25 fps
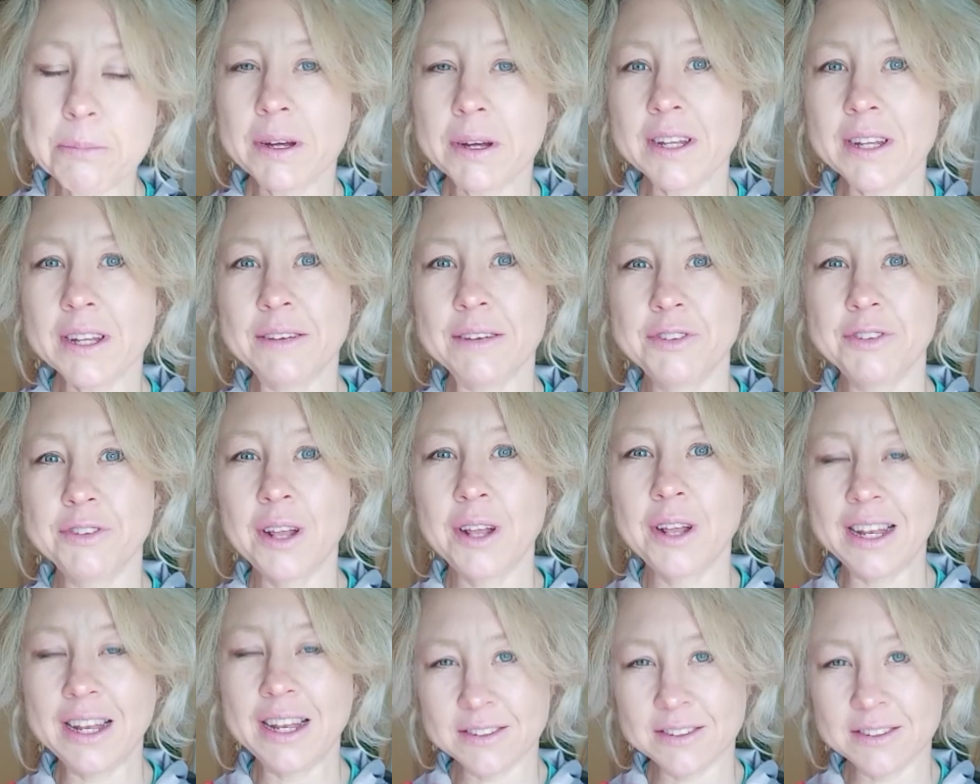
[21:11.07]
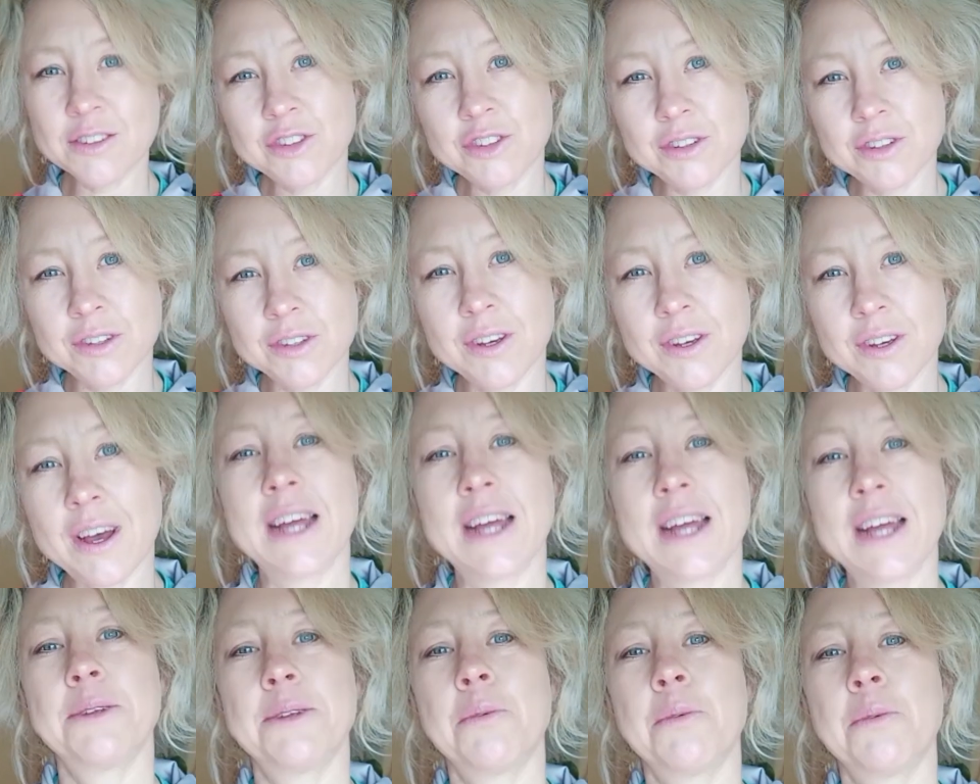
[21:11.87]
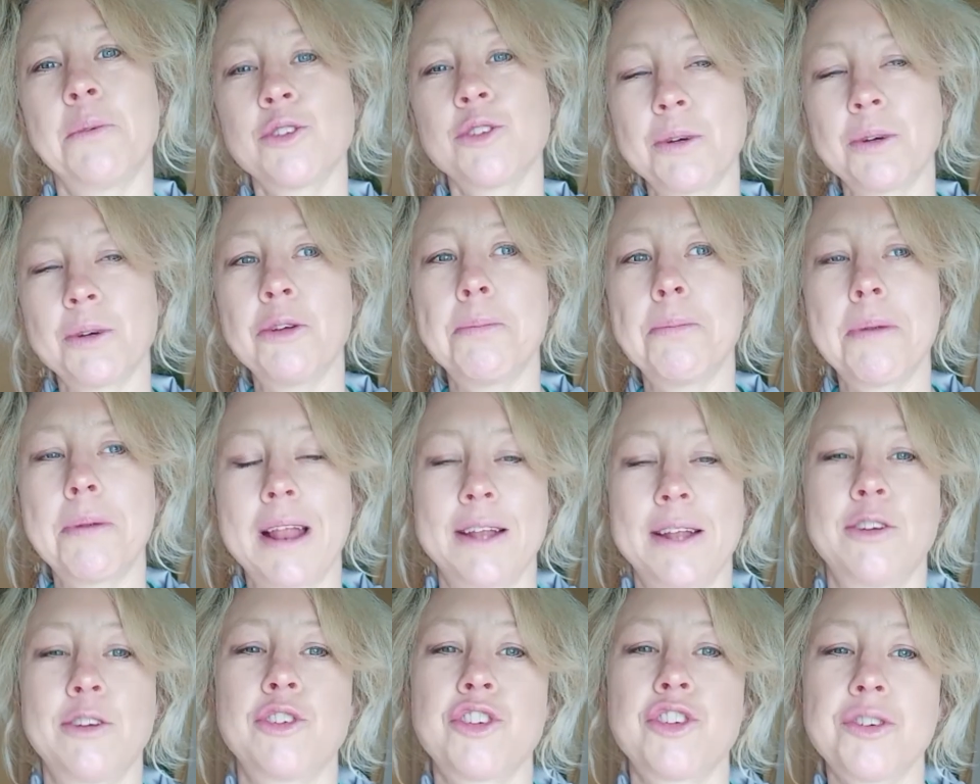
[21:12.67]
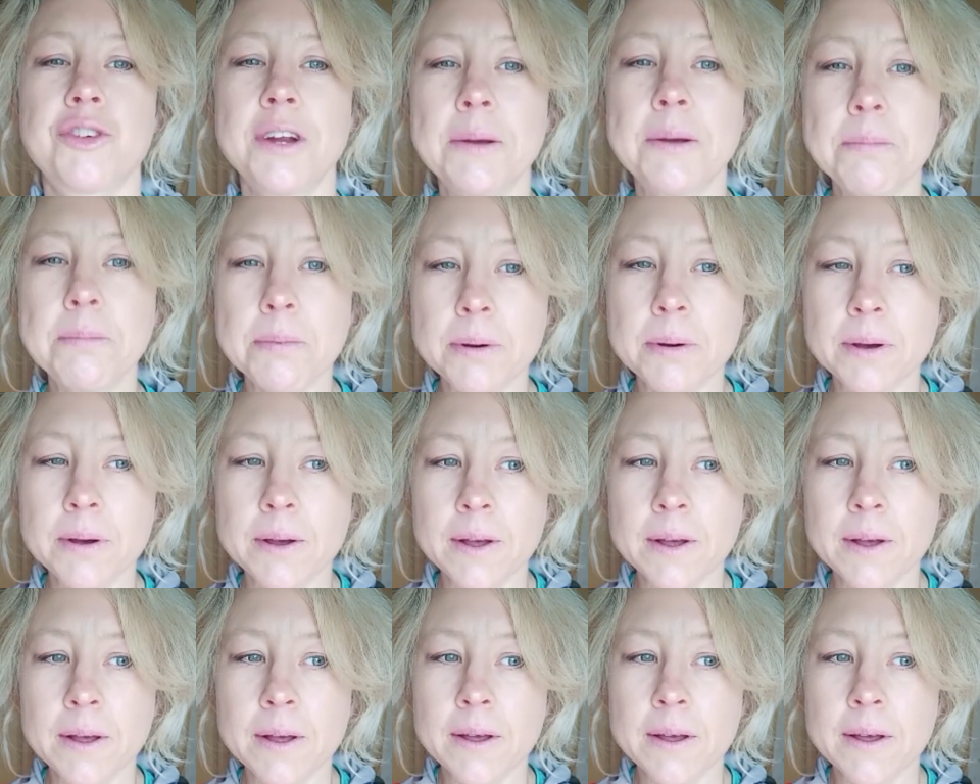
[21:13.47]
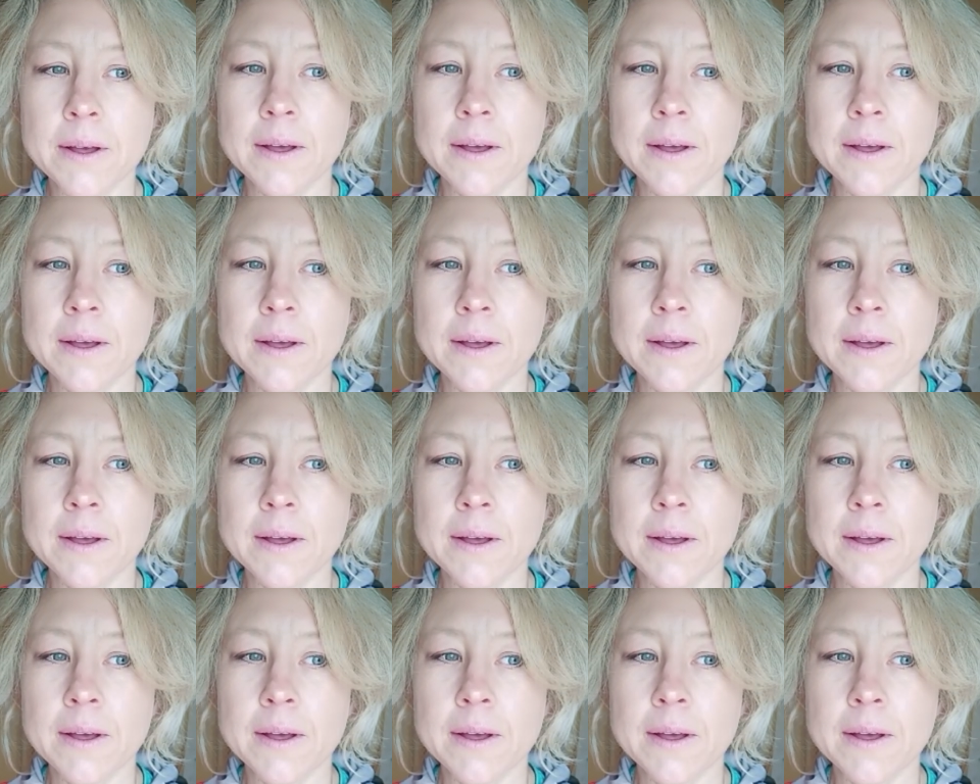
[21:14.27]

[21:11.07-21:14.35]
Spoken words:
But if you listen to your animals when you plan the trip,